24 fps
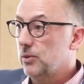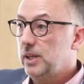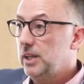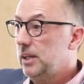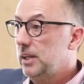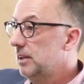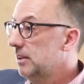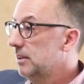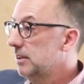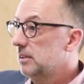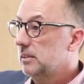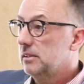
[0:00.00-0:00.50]

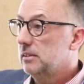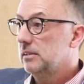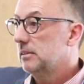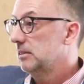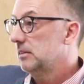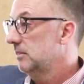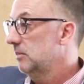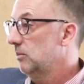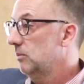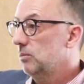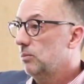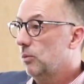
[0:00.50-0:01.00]
3,
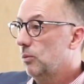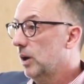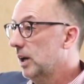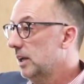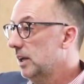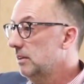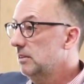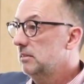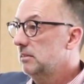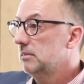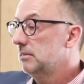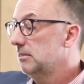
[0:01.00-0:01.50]

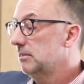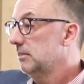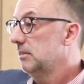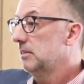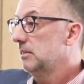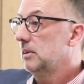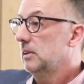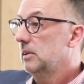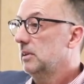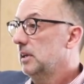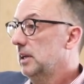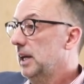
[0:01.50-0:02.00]
1,
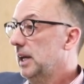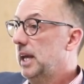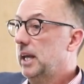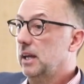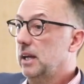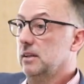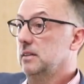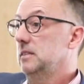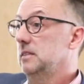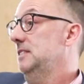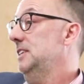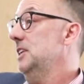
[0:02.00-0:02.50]

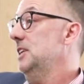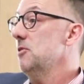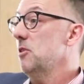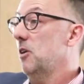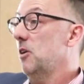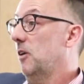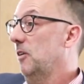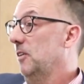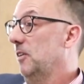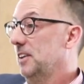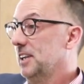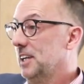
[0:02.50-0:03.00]
hey,
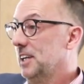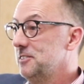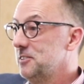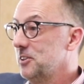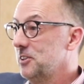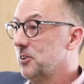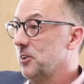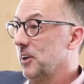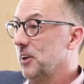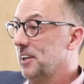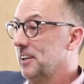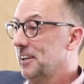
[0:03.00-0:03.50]
0.
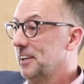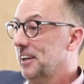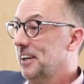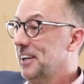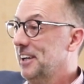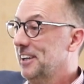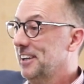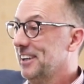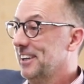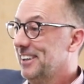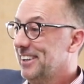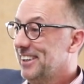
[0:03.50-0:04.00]
That's a great
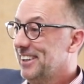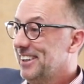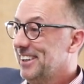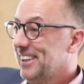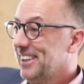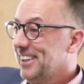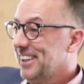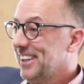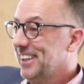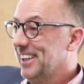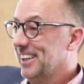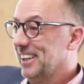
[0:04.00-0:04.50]
day
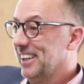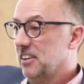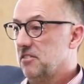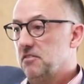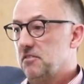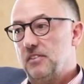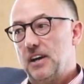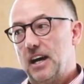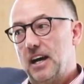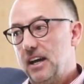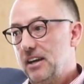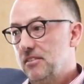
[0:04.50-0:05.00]
and
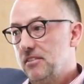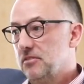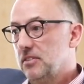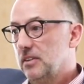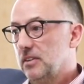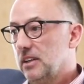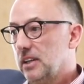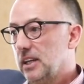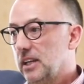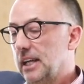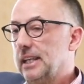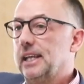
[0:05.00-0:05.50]
then
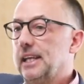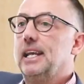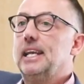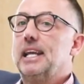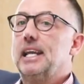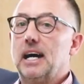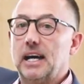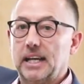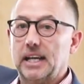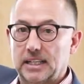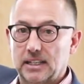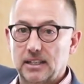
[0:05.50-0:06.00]
five, and
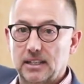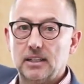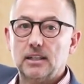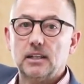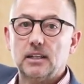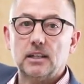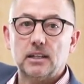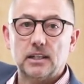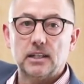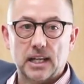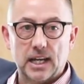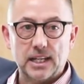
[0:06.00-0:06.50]
then nine,
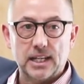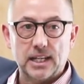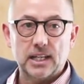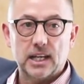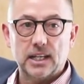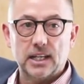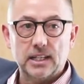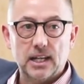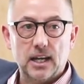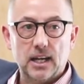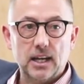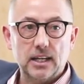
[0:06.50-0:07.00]

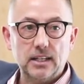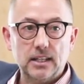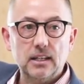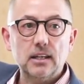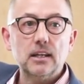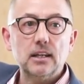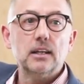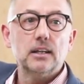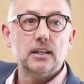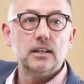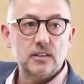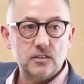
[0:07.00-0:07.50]
nine, nine,
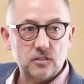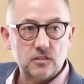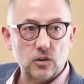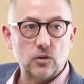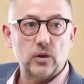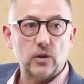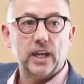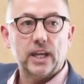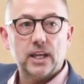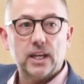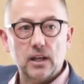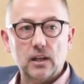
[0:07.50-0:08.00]
nine.
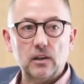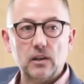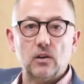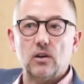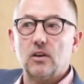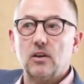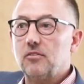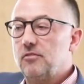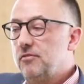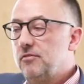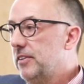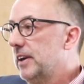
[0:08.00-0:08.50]
So it
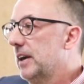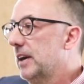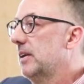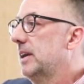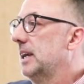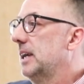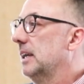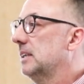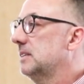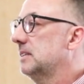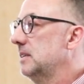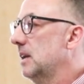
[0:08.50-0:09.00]
can look
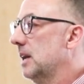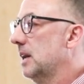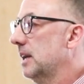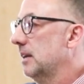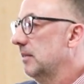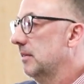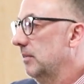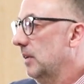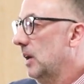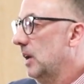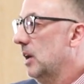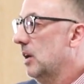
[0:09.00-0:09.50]
very, it's
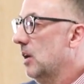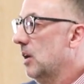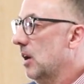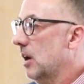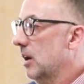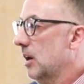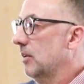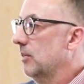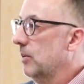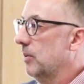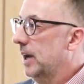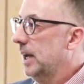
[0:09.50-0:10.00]
not a, a
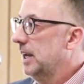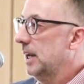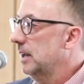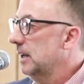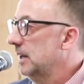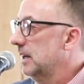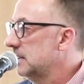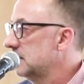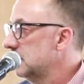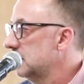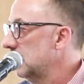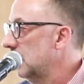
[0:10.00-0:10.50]
heart
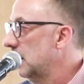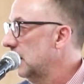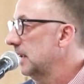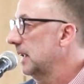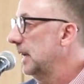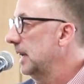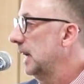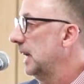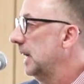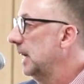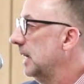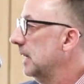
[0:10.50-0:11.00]
rate, it's
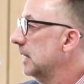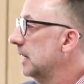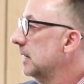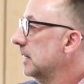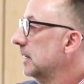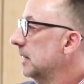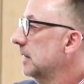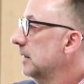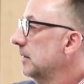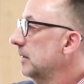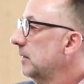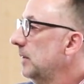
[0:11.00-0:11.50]
not a,